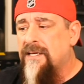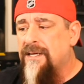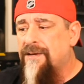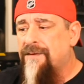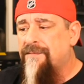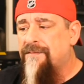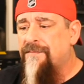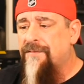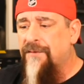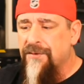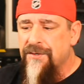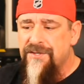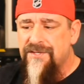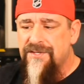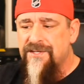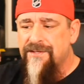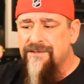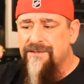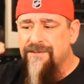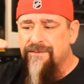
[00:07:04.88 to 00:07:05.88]

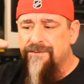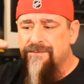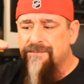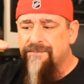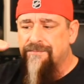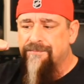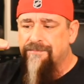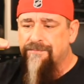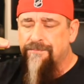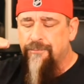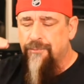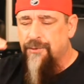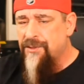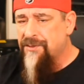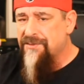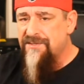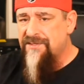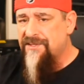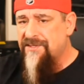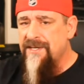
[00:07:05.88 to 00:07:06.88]
First real
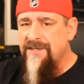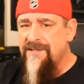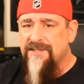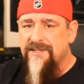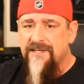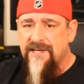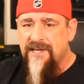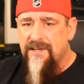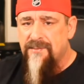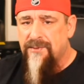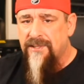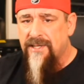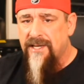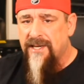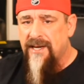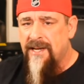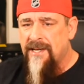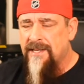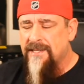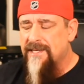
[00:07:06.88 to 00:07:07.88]
season that he played
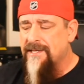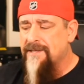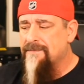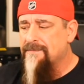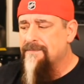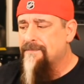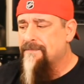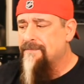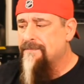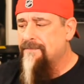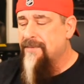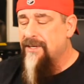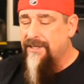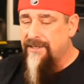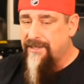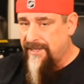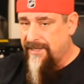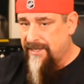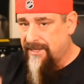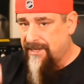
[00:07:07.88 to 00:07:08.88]
hockey in
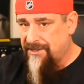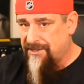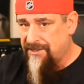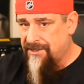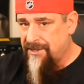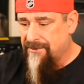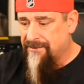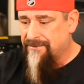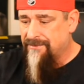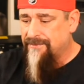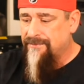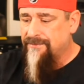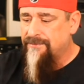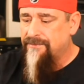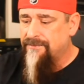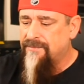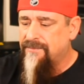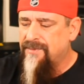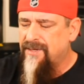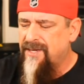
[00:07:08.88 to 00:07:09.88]
the NHL.
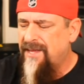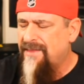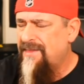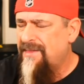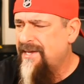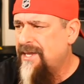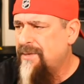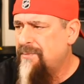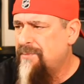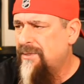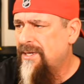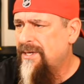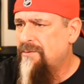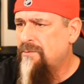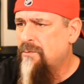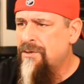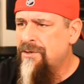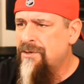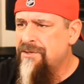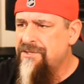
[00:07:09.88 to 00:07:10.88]
I think he played
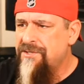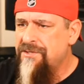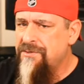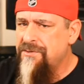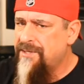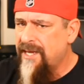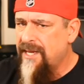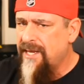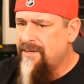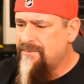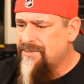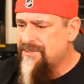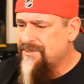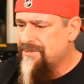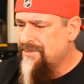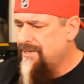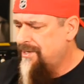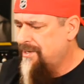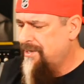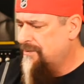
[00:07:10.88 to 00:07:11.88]
1 or 2 games the
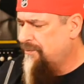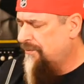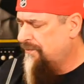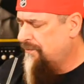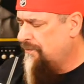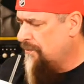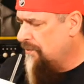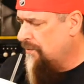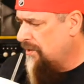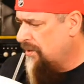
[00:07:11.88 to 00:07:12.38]
year before.